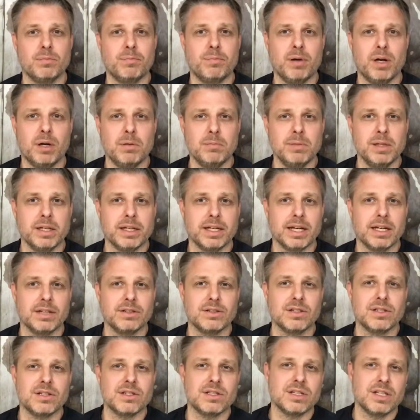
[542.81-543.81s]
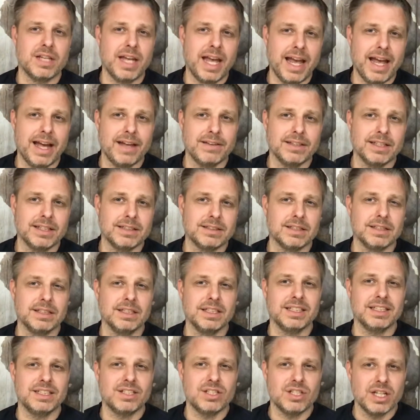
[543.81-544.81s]
public understand that the
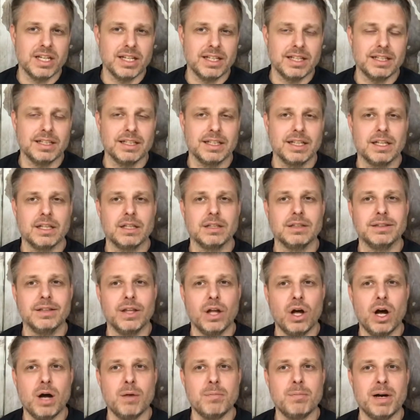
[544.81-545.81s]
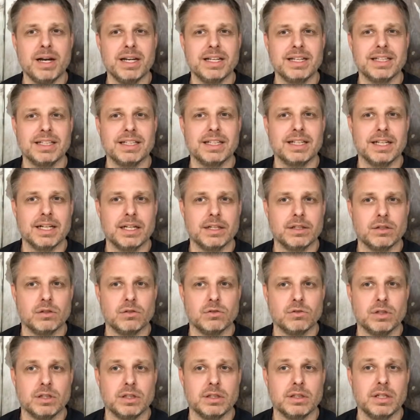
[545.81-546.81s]
legit law-abiding gun
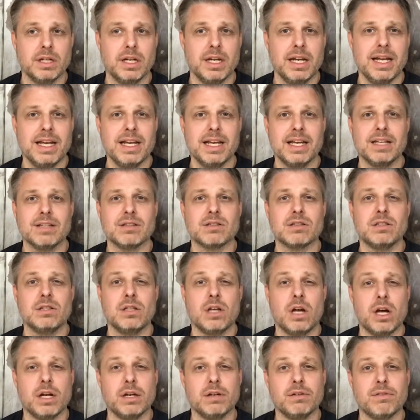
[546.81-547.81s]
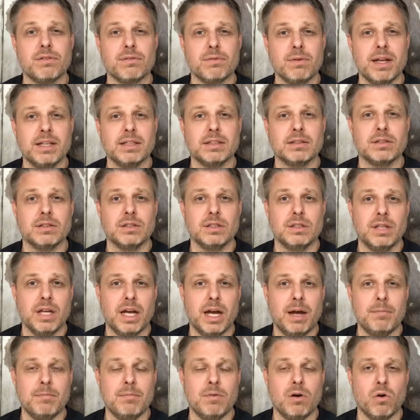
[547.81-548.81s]
owner is not a threat to
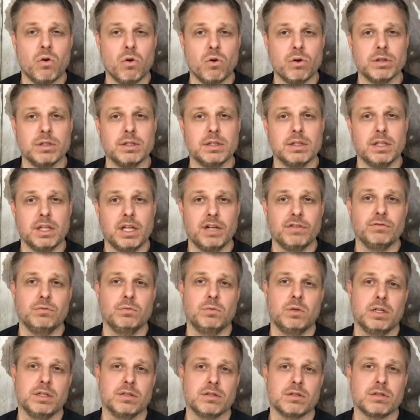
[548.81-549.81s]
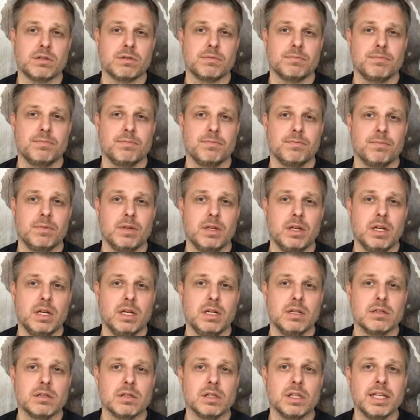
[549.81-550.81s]
them or their loved ones.
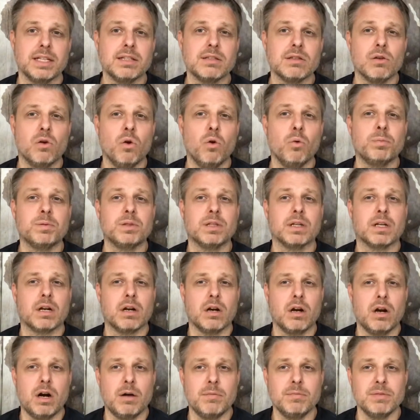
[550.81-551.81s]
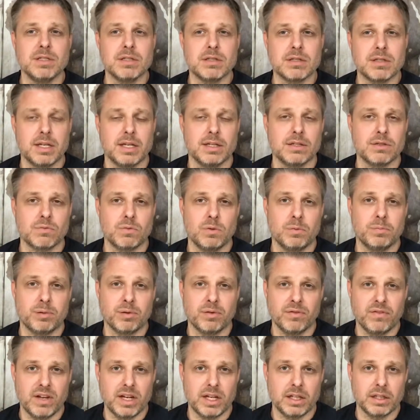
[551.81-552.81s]
Let's hope the common sense will
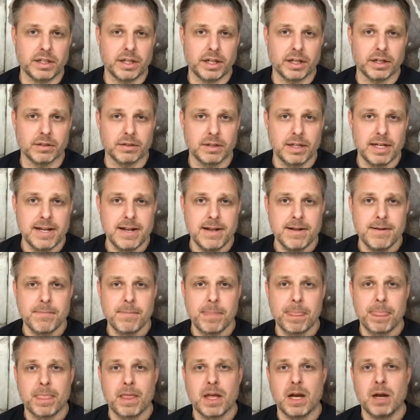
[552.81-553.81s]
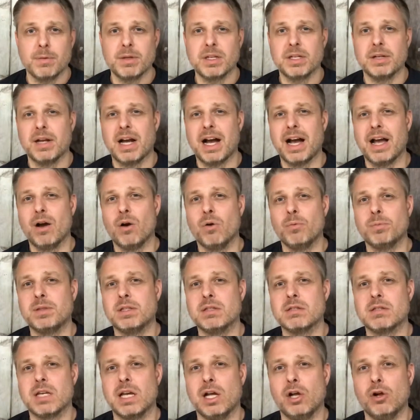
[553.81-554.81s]
prevail here. I hope
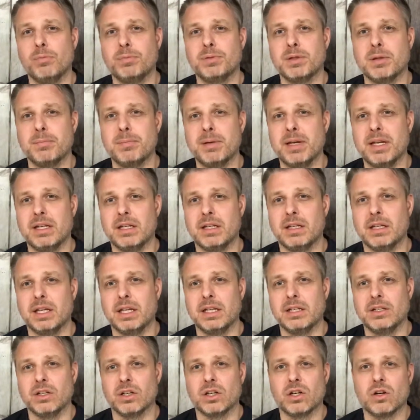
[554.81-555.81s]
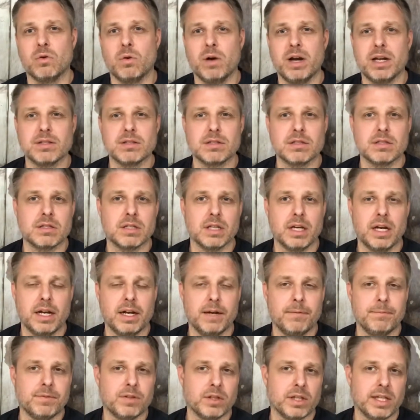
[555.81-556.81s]
this helped a bit in your quest
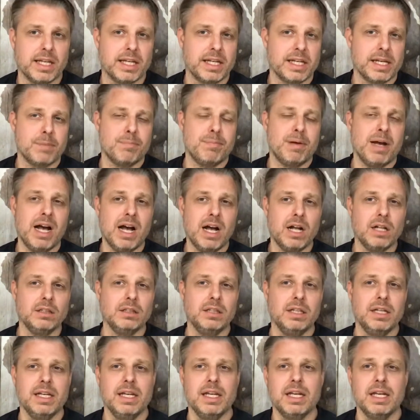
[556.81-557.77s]
to getting a PAL,